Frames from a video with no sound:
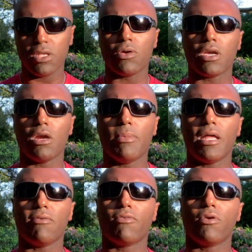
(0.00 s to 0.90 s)
don't care
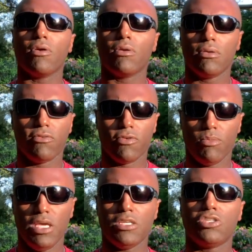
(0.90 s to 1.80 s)
about it for me.